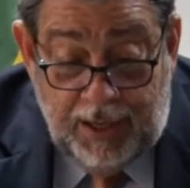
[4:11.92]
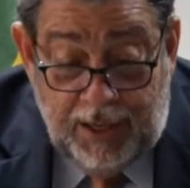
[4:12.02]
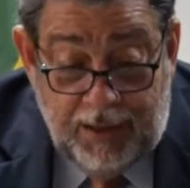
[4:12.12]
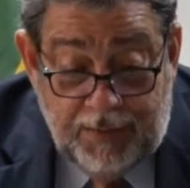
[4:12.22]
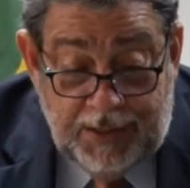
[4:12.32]

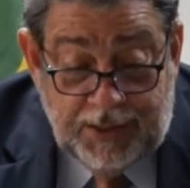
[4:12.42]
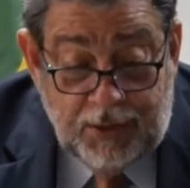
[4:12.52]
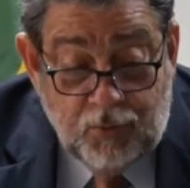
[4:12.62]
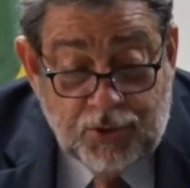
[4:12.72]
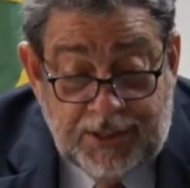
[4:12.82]
This
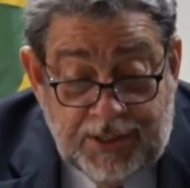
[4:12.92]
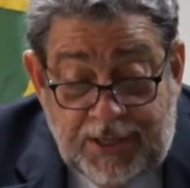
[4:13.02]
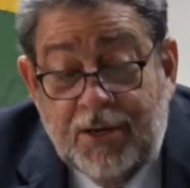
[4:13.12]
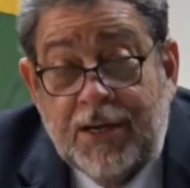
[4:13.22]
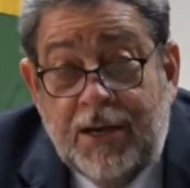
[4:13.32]
illusion did
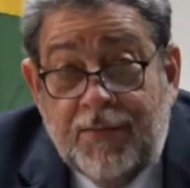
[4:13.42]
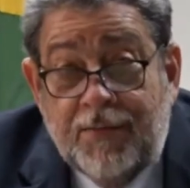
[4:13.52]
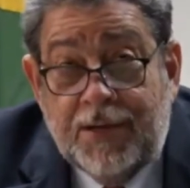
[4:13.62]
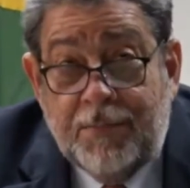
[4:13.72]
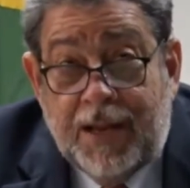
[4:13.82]
not deliver
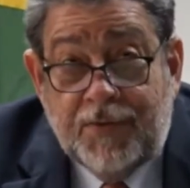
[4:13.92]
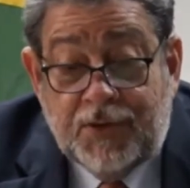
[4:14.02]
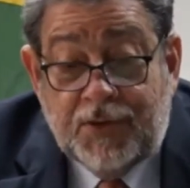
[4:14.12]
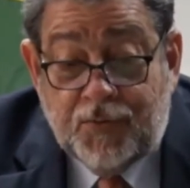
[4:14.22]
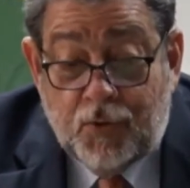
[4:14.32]
the
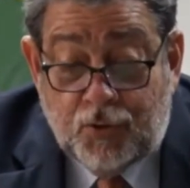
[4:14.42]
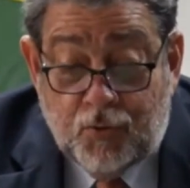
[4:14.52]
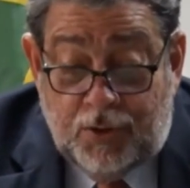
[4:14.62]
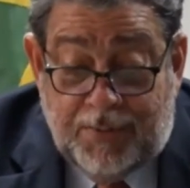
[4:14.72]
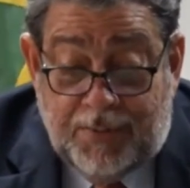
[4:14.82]
benefits
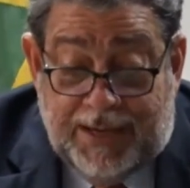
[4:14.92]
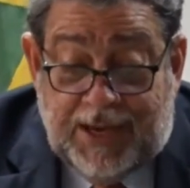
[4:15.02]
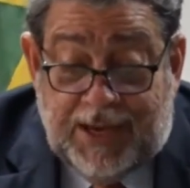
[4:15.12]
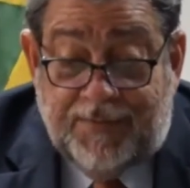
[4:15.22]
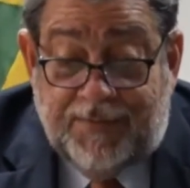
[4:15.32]
foretold by its
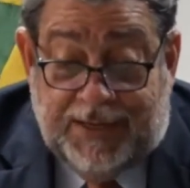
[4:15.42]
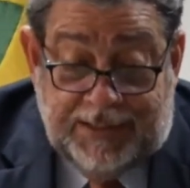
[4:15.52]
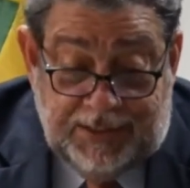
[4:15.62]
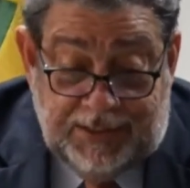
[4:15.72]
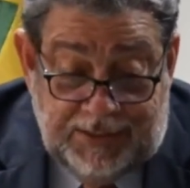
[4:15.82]

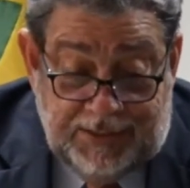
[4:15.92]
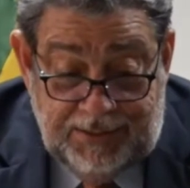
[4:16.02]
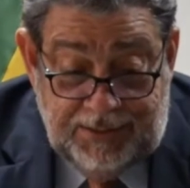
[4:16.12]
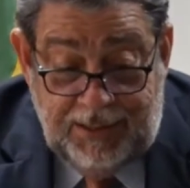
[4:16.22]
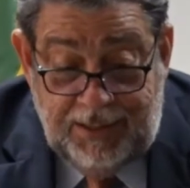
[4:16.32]
advocates.
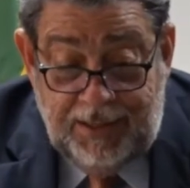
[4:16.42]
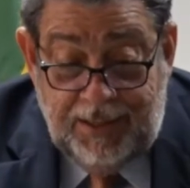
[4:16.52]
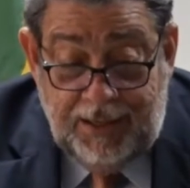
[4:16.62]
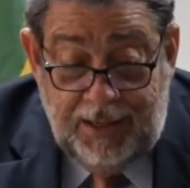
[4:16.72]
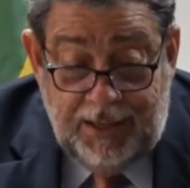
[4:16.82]

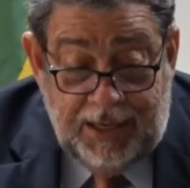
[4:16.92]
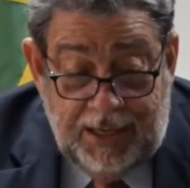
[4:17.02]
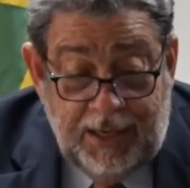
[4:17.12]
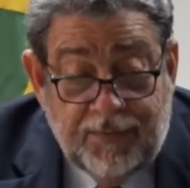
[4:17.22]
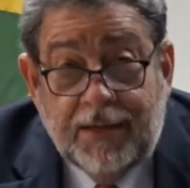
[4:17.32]
In
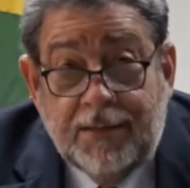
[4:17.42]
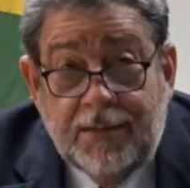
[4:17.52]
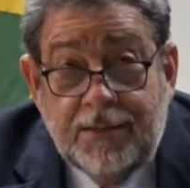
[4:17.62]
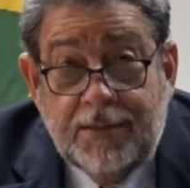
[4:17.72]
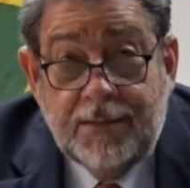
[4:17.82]
any event,
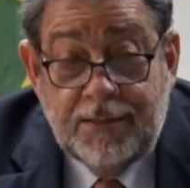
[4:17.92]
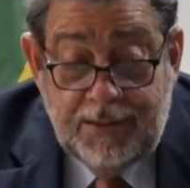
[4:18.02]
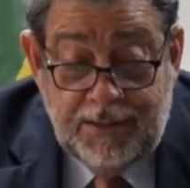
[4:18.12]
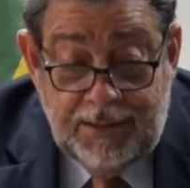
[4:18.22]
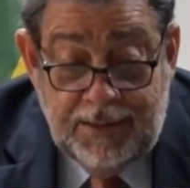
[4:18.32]

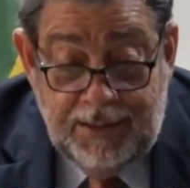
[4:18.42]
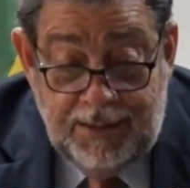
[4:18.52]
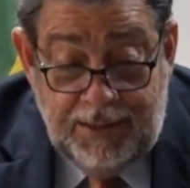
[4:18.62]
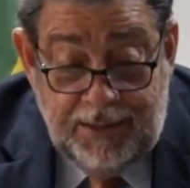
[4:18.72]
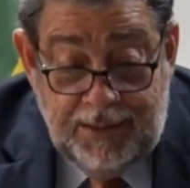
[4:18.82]

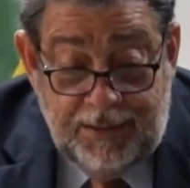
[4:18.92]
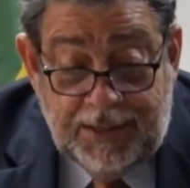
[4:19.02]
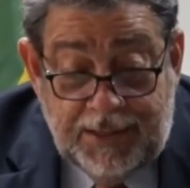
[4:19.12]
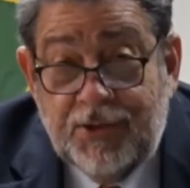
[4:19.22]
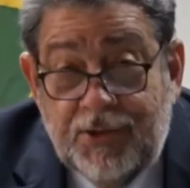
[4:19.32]

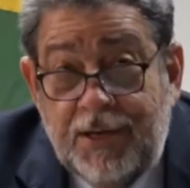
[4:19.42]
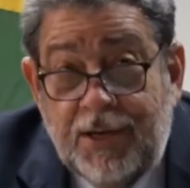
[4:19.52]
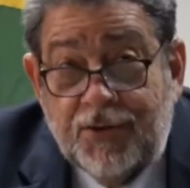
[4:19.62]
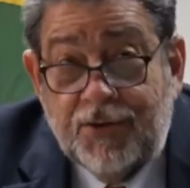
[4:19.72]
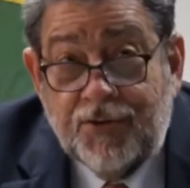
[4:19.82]
this
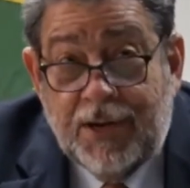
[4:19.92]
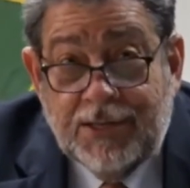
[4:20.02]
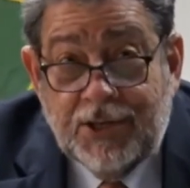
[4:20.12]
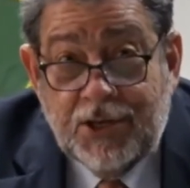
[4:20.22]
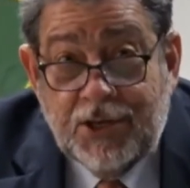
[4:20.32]

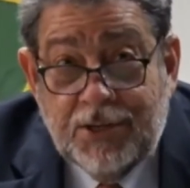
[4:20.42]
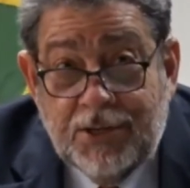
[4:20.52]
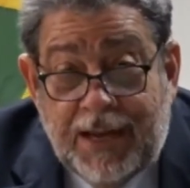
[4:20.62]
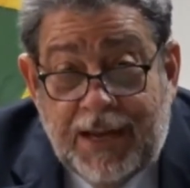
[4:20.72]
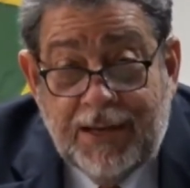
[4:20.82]
industrialization
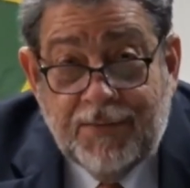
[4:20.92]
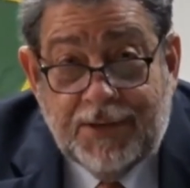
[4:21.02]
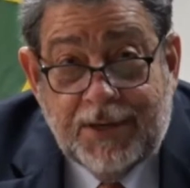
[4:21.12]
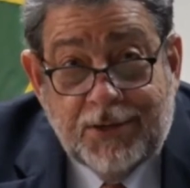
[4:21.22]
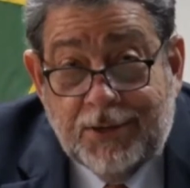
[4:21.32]
by
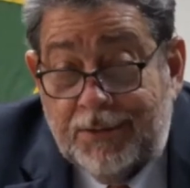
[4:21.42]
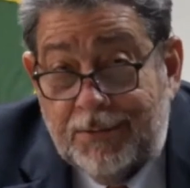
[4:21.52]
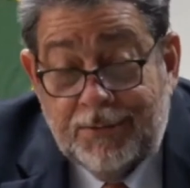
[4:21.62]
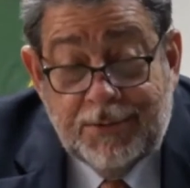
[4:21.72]
invitation,